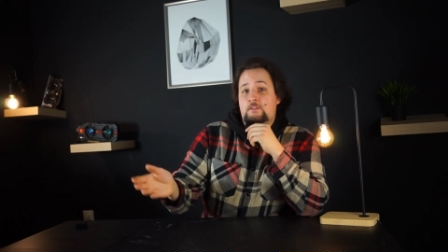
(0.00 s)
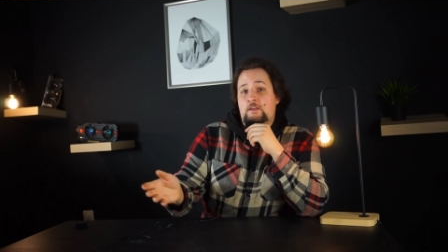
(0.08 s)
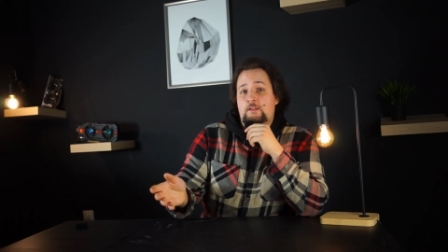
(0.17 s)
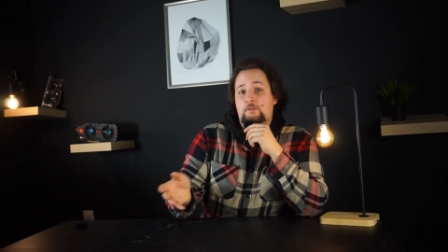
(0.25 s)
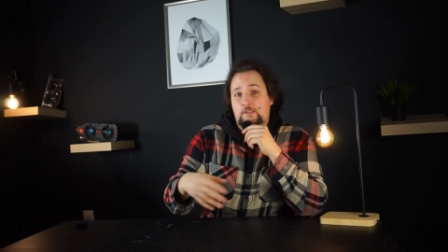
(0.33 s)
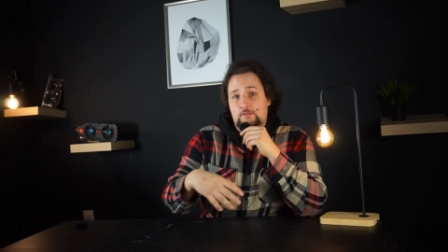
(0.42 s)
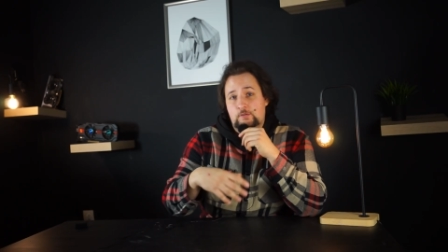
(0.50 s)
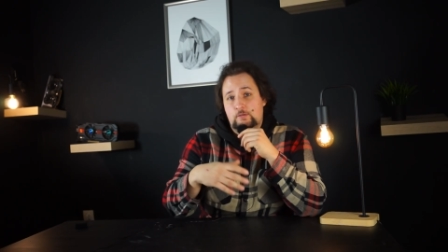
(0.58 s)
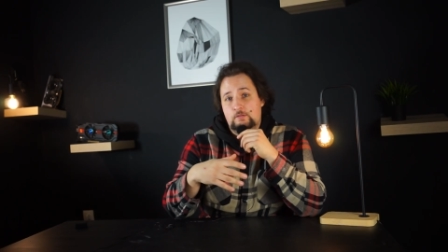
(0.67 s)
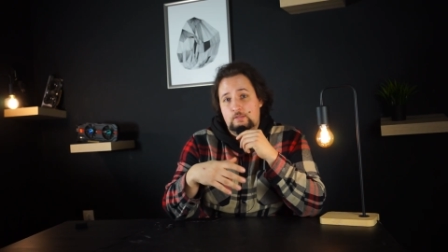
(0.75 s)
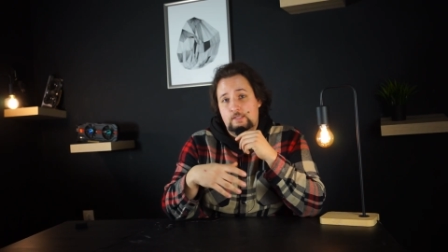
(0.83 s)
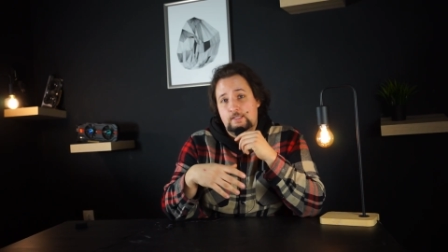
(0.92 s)
thing you can
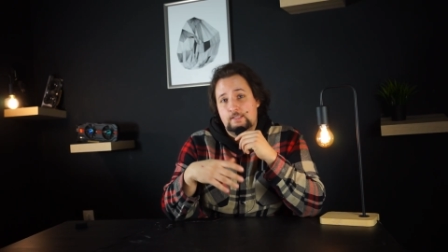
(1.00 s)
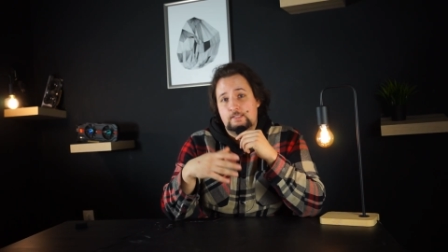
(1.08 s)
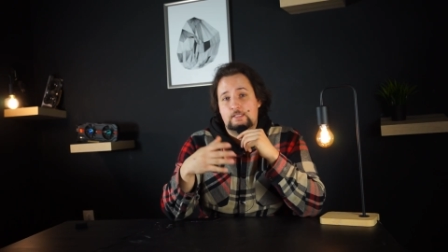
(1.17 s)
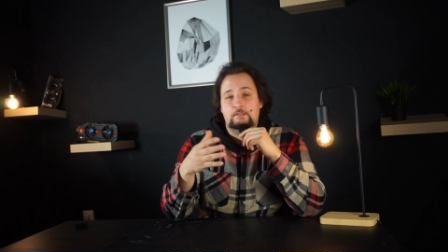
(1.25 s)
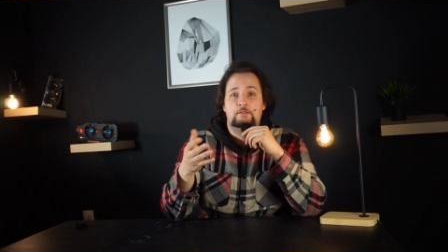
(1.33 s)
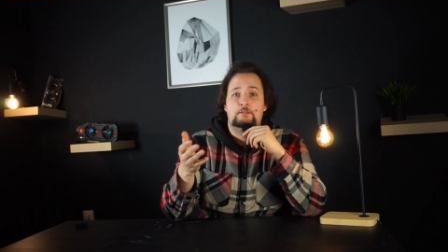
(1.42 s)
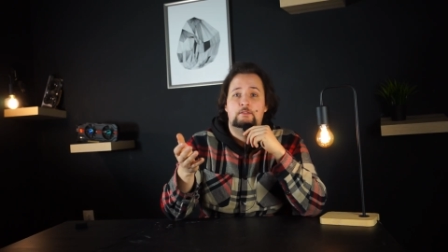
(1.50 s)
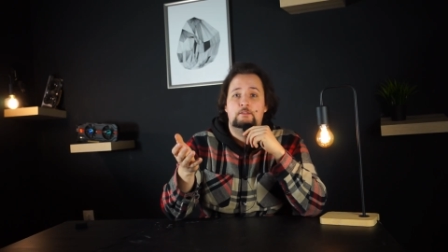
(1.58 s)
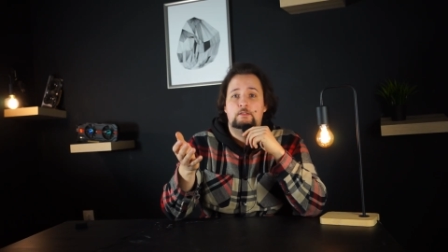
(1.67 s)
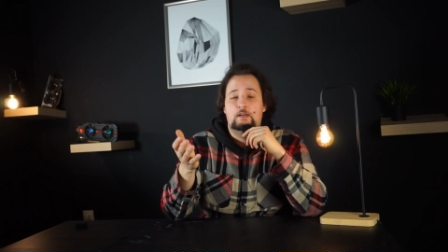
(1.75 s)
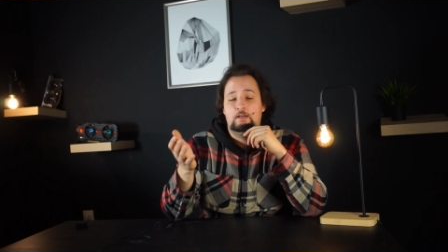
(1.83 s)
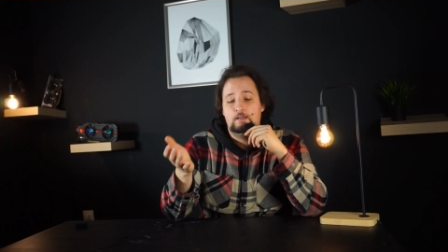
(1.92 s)
do is
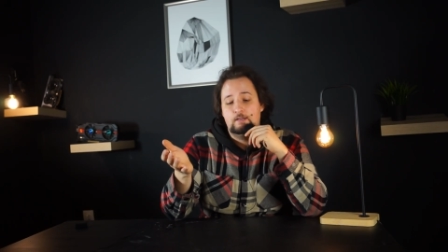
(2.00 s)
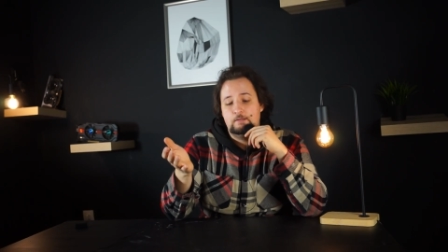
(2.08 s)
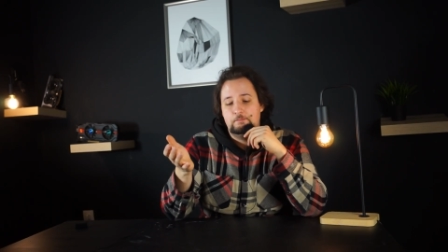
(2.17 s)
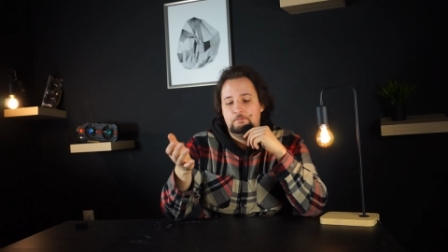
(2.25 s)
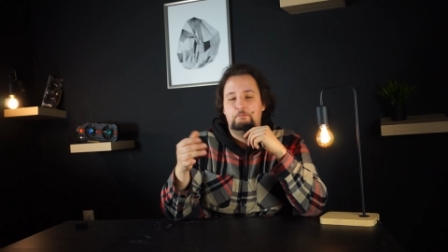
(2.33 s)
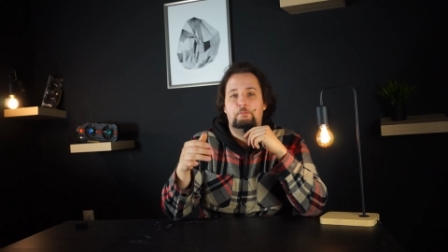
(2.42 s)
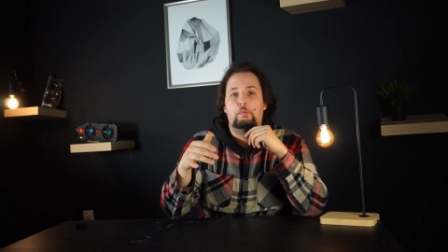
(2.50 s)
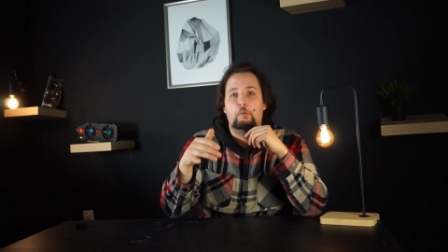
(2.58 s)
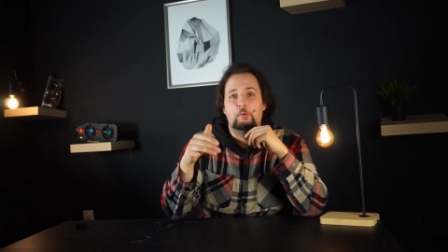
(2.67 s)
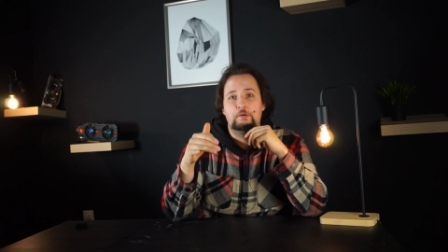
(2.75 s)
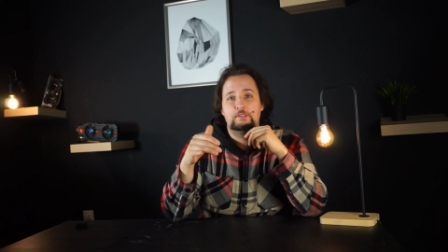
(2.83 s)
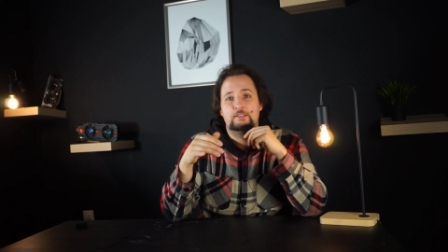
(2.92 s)
um,
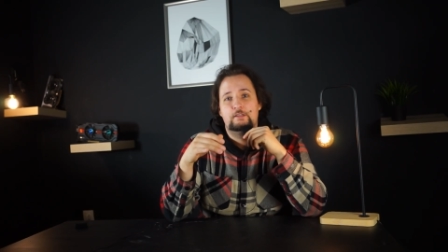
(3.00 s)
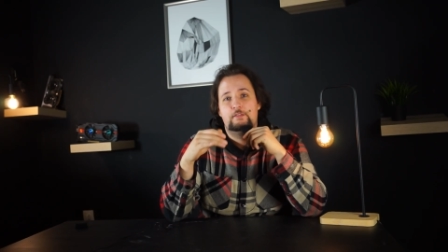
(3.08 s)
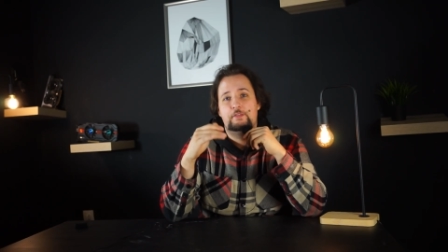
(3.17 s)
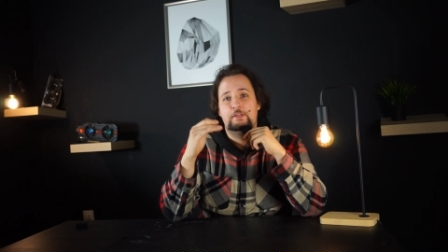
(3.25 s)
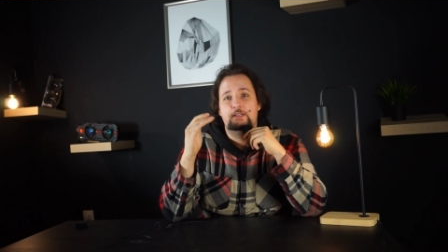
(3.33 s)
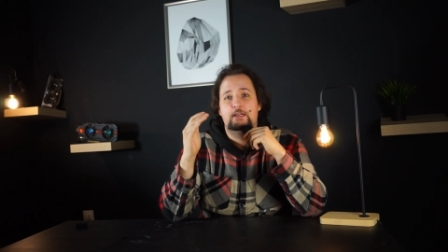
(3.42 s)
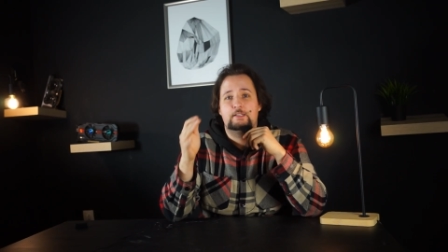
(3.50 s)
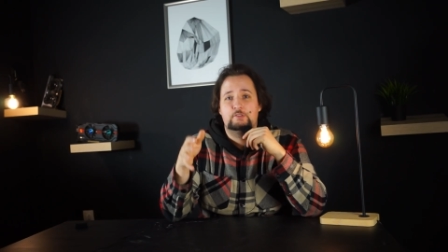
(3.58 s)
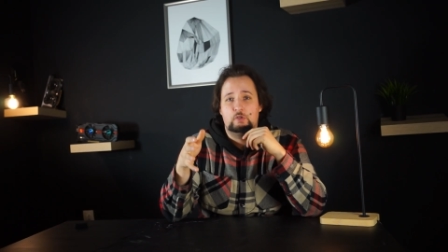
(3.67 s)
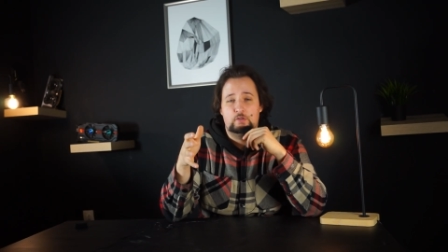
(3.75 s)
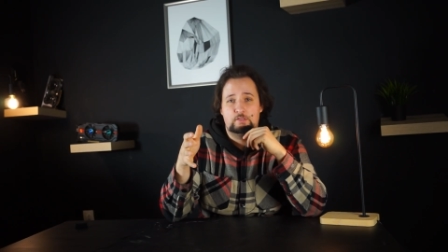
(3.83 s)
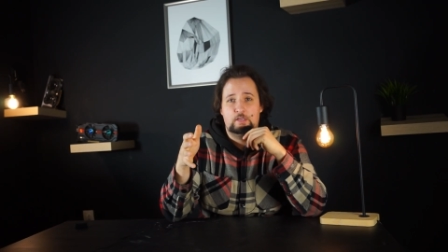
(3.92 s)
port the
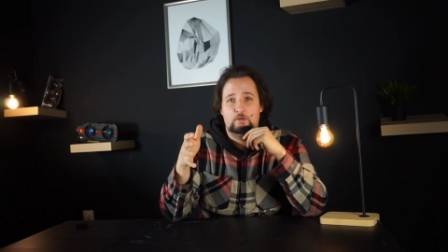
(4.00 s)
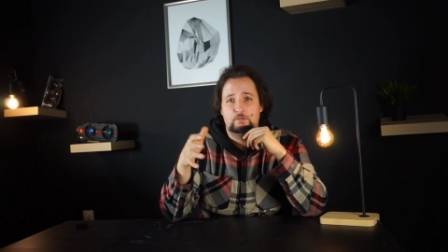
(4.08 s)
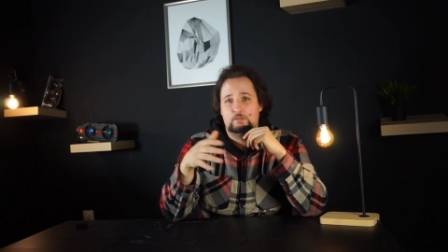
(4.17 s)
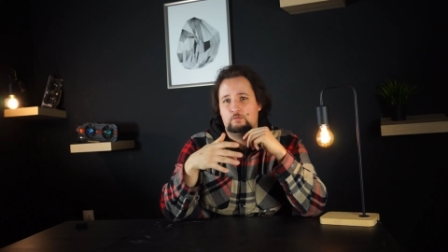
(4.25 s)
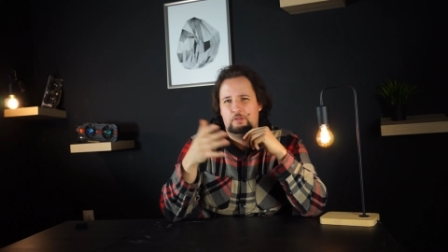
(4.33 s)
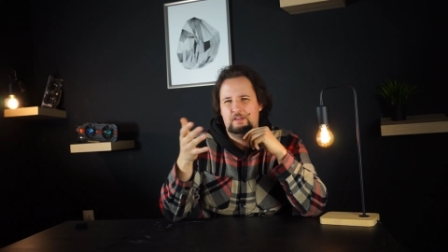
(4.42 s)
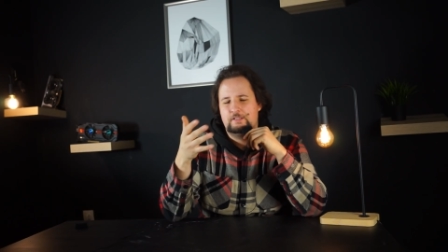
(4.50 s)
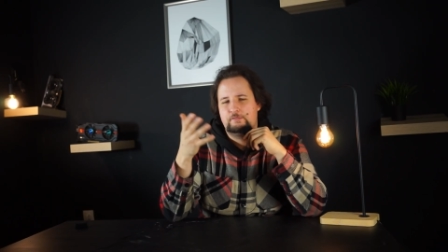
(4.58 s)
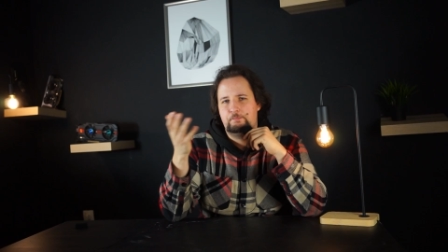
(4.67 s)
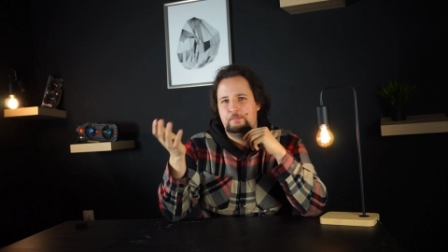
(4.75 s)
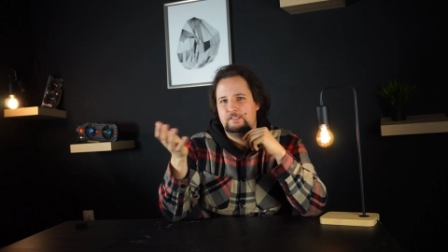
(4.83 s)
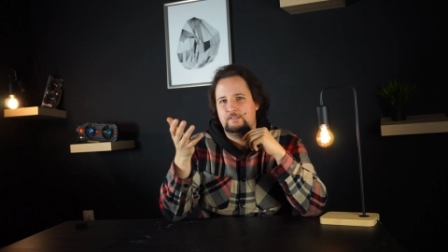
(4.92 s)
exhaust housing. Well, that's
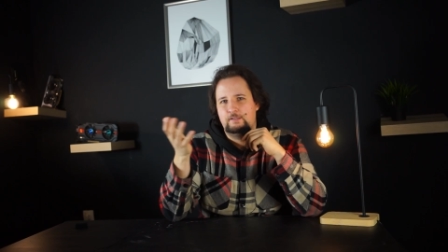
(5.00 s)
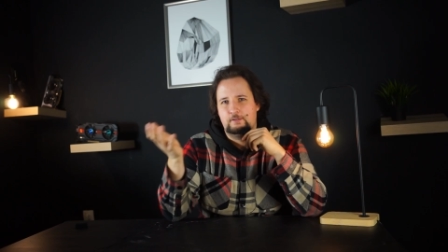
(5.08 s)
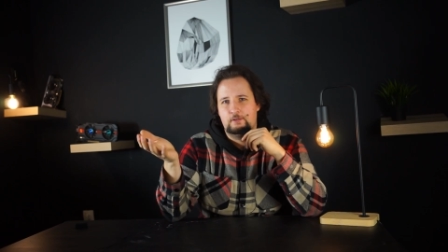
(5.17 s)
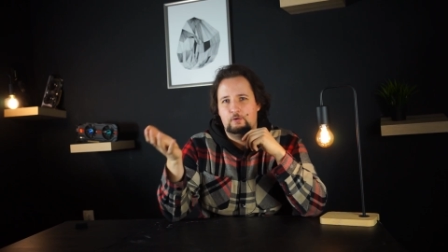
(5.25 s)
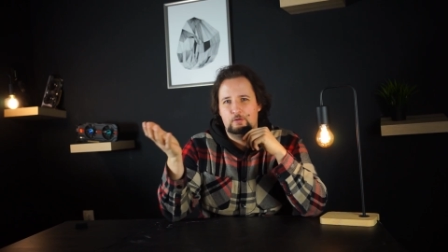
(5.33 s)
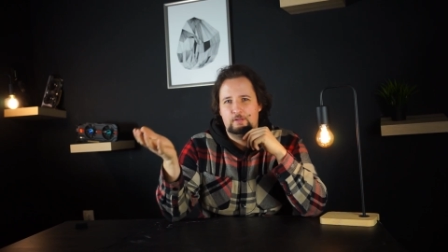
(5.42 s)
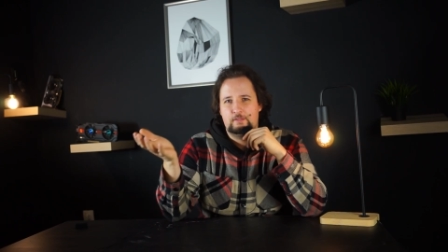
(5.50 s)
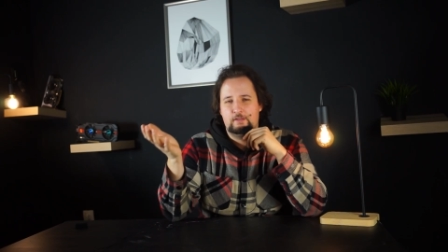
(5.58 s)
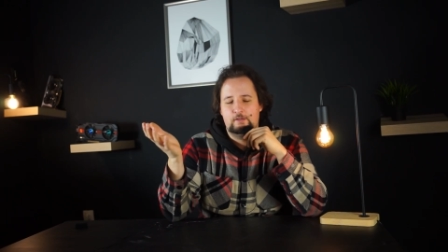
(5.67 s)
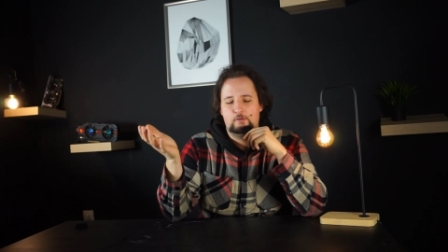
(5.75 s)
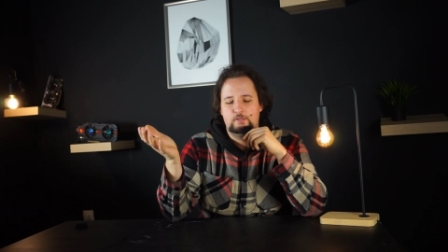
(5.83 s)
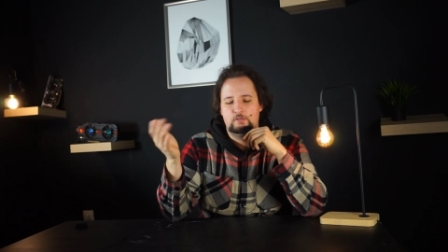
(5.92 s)
basically the only thing
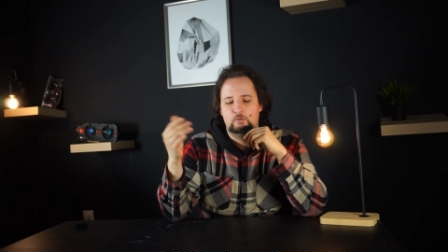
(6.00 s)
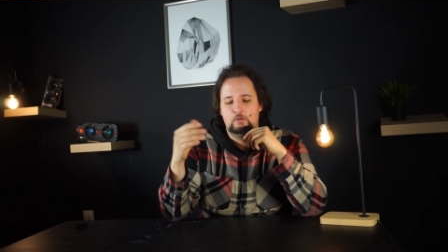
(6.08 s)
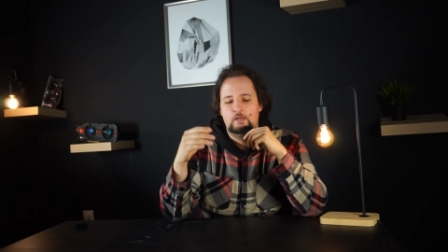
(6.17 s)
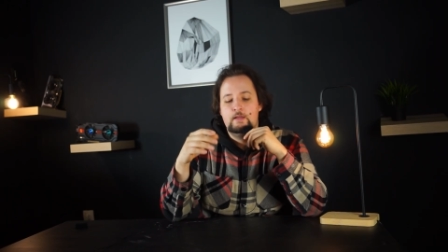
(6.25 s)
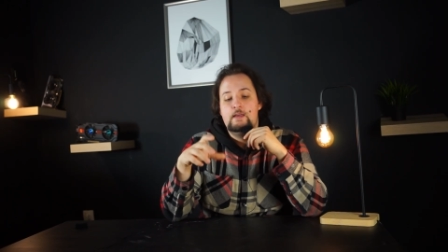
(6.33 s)
you can do.